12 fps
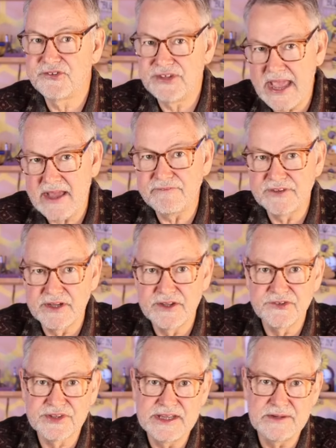staff
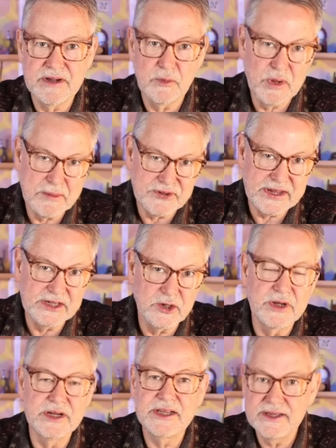does keep my website
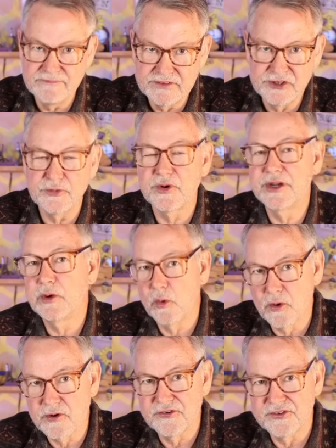going, inventory,
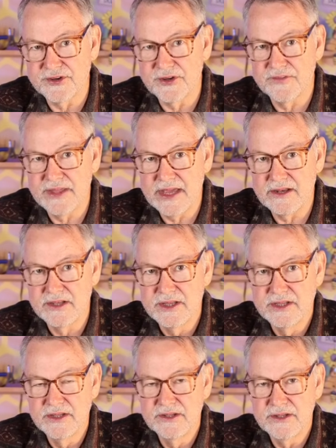orders, and all that.
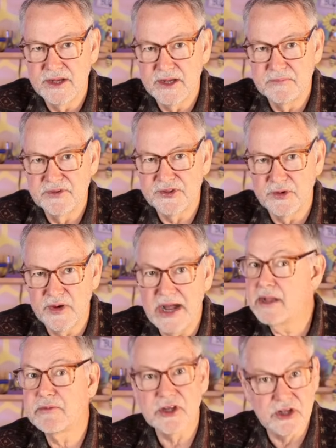So
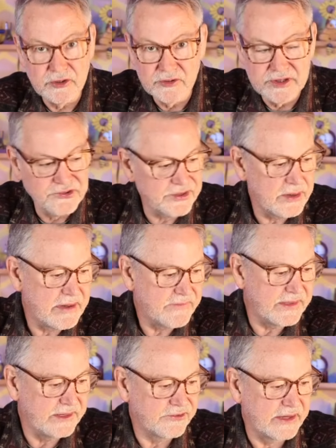I'm clueless
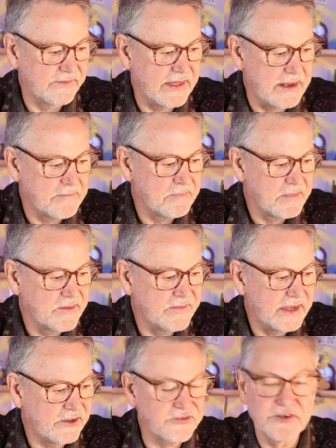about things like that.
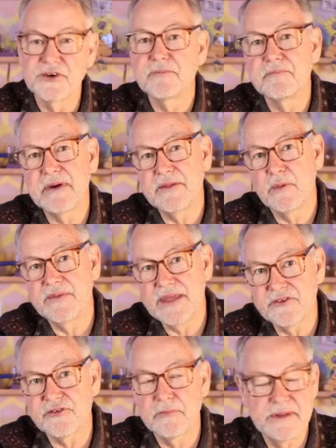Thanks
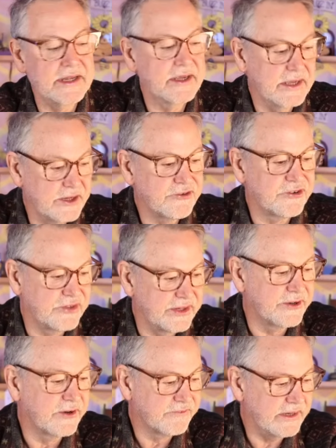for being interested
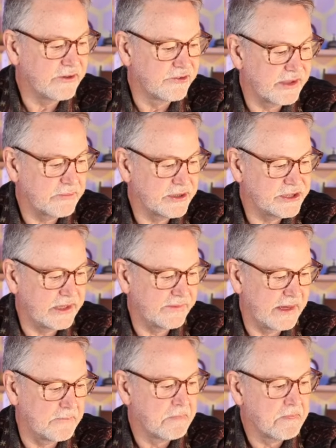in our feeders. I appreciate
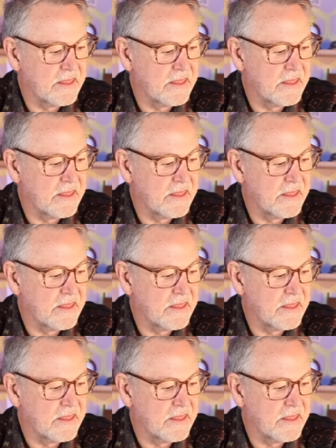that.